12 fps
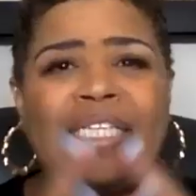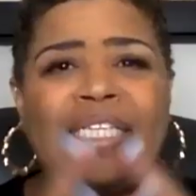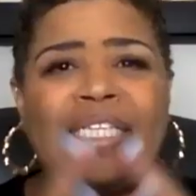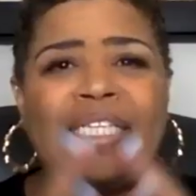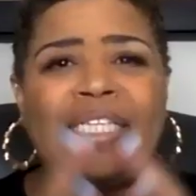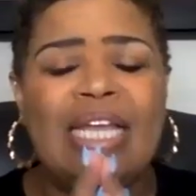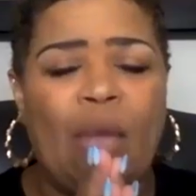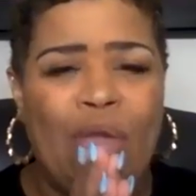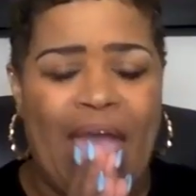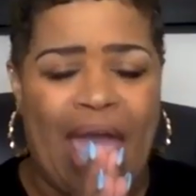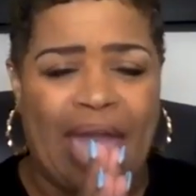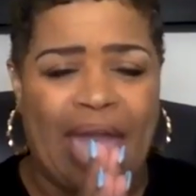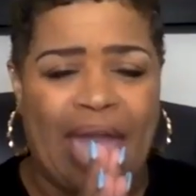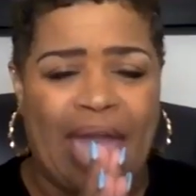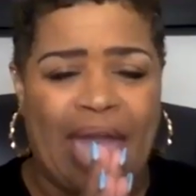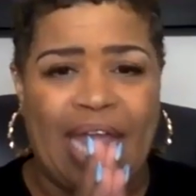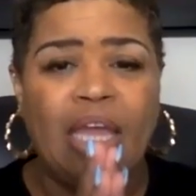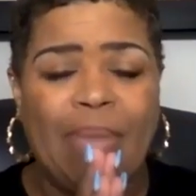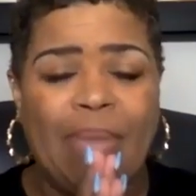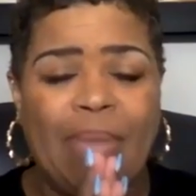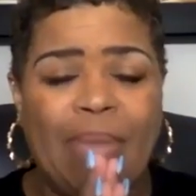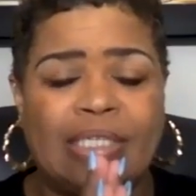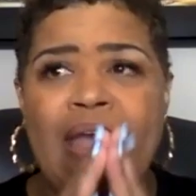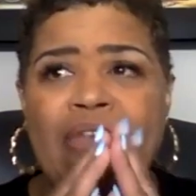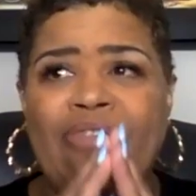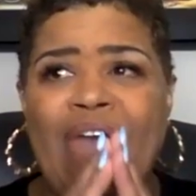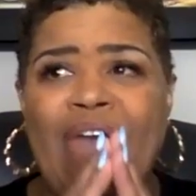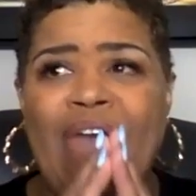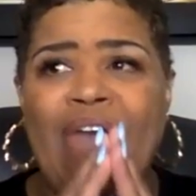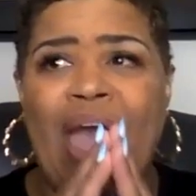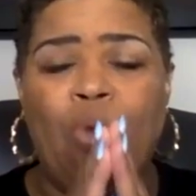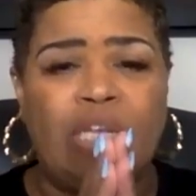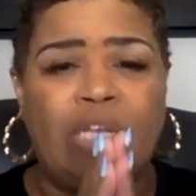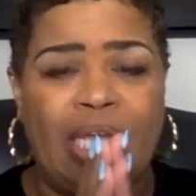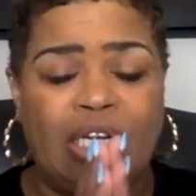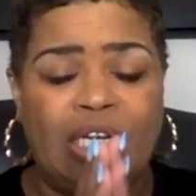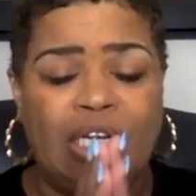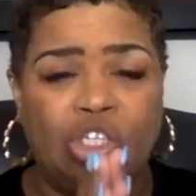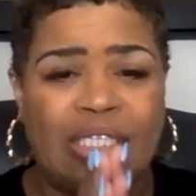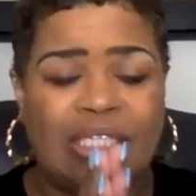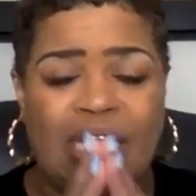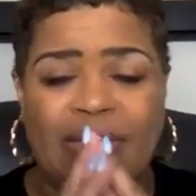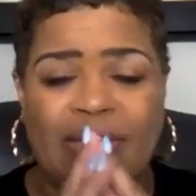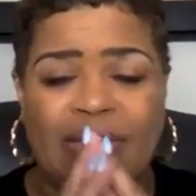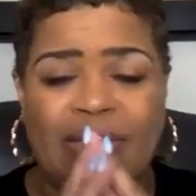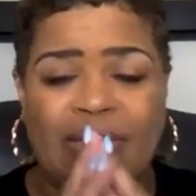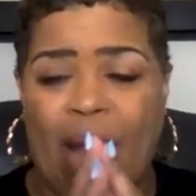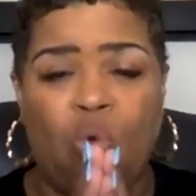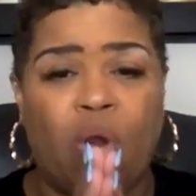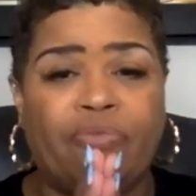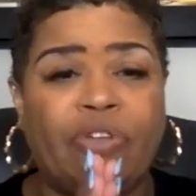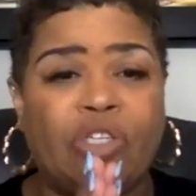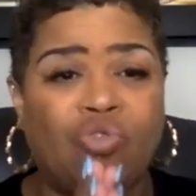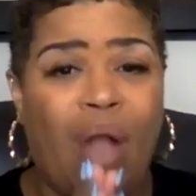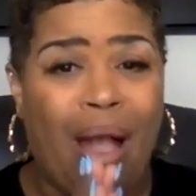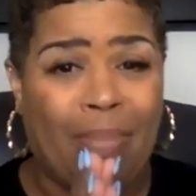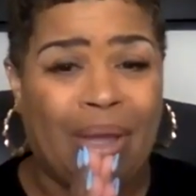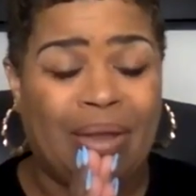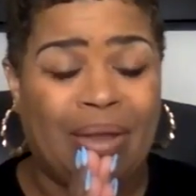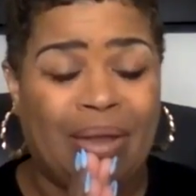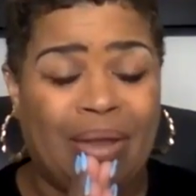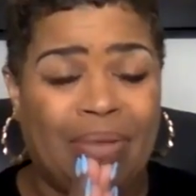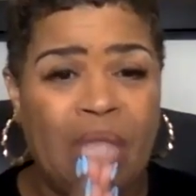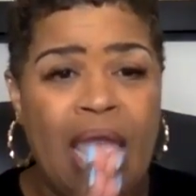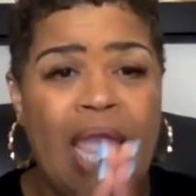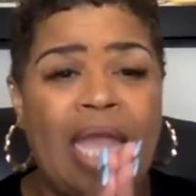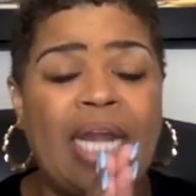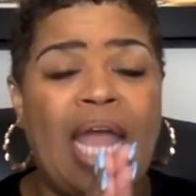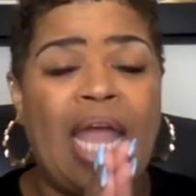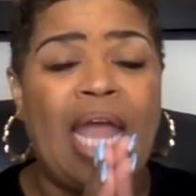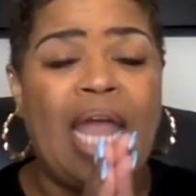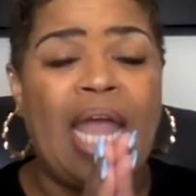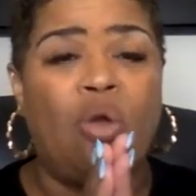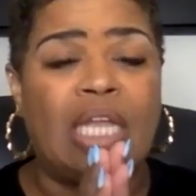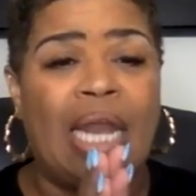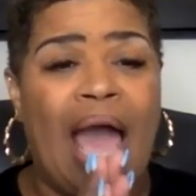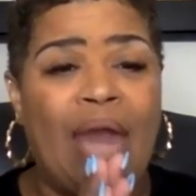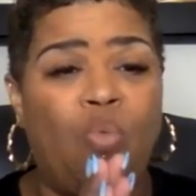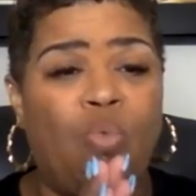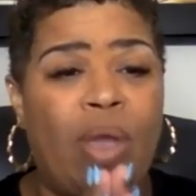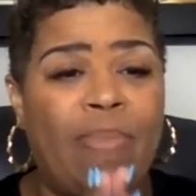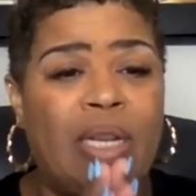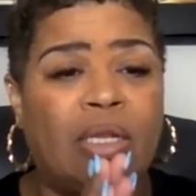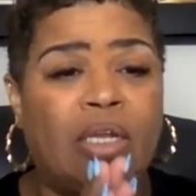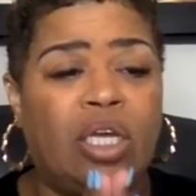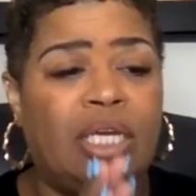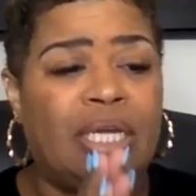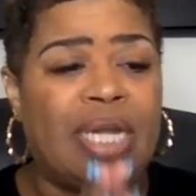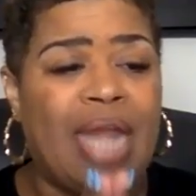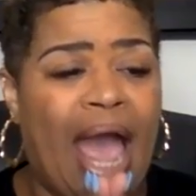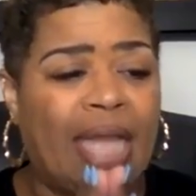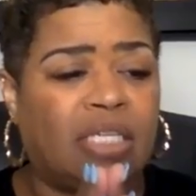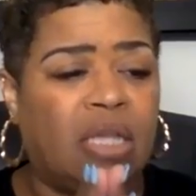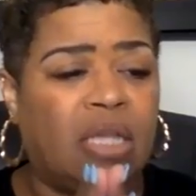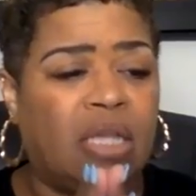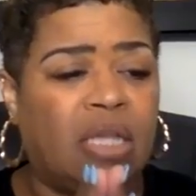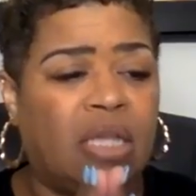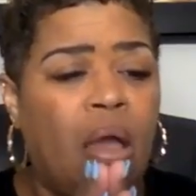I seen that we had an element that wasn't being addressed, and that was more of the trauma. And I noticed a lot of women could not